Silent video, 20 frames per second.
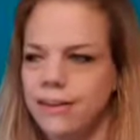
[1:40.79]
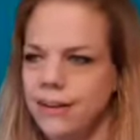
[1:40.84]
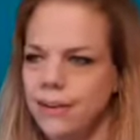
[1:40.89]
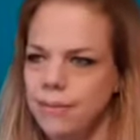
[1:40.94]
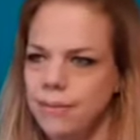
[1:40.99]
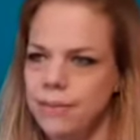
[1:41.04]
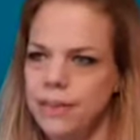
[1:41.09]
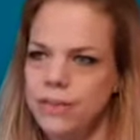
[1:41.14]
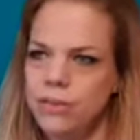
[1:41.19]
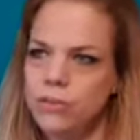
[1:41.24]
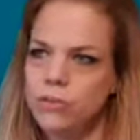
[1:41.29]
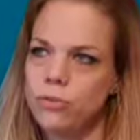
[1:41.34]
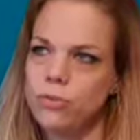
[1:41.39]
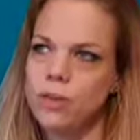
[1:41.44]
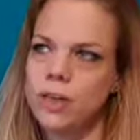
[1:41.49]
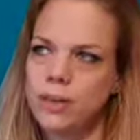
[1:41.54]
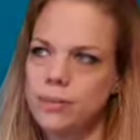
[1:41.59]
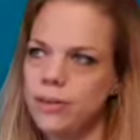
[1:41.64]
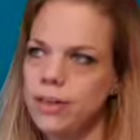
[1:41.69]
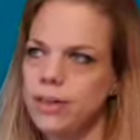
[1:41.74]
I mean, it's
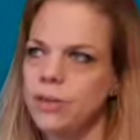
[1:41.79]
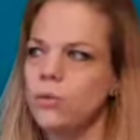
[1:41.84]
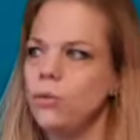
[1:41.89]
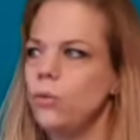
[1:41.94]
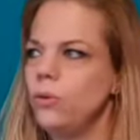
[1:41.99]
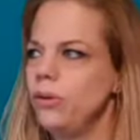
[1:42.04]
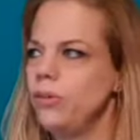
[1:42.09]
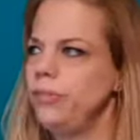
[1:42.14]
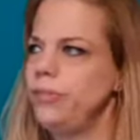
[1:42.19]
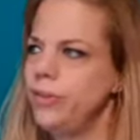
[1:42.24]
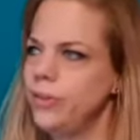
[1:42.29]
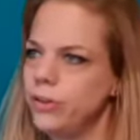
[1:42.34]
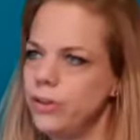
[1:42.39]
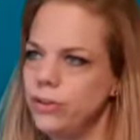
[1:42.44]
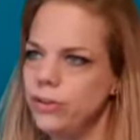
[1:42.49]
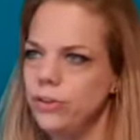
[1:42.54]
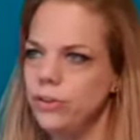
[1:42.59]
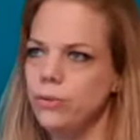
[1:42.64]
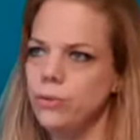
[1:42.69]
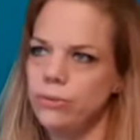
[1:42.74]
really cool if you can
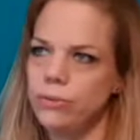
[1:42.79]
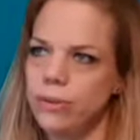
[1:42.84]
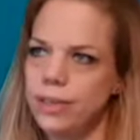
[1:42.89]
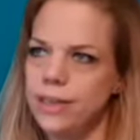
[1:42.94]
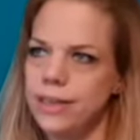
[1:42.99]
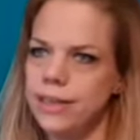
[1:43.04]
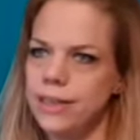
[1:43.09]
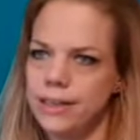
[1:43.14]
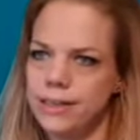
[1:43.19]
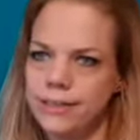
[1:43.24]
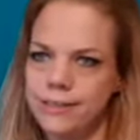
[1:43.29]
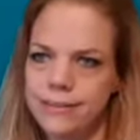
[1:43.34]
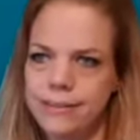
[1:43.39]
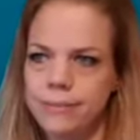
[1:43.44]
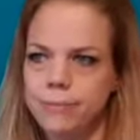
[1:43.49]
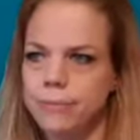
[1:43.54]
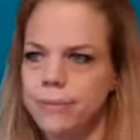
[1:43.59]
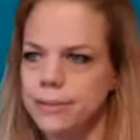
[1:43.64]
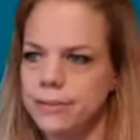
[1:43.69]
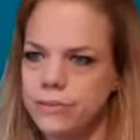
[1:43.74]
do it really nicely,
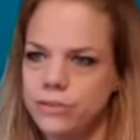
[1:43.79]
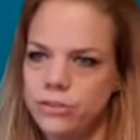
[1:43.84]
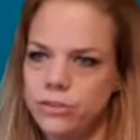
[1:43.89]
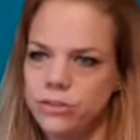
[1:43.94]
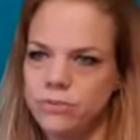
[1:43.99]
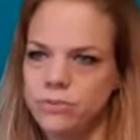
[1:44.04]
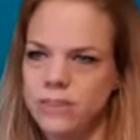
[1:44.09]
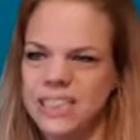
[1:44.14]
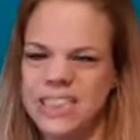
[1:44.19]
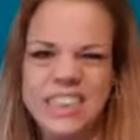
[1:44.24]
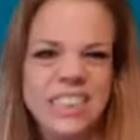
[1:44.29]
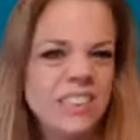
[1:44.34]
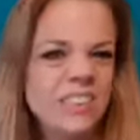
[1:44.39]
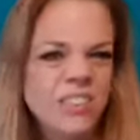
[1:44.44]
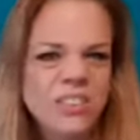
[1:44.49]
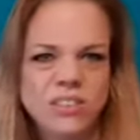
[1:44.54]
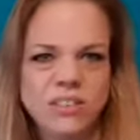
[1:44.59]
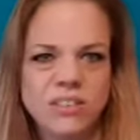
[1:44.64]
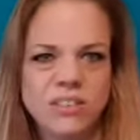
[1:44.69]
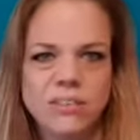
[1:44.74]
but to me,
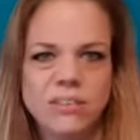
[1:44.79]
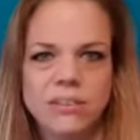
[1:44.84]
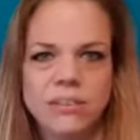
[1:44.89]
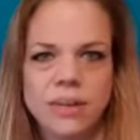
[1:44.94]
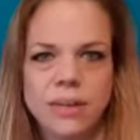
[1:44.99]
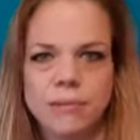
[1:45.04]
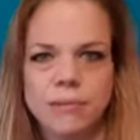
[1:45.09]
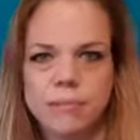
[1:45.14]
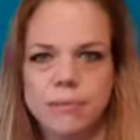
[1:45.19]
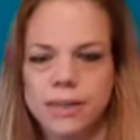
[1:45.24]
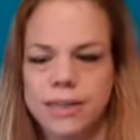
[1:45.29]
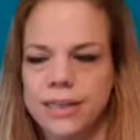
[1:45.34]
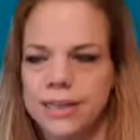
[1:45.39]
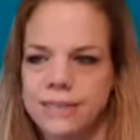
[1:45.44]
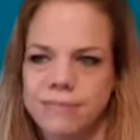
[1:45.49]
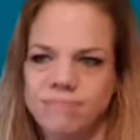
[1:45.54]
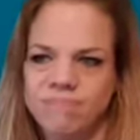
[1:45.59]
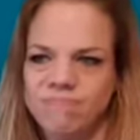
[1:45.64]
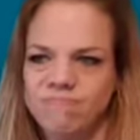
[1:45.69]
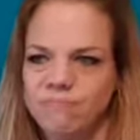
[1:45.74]
it's not my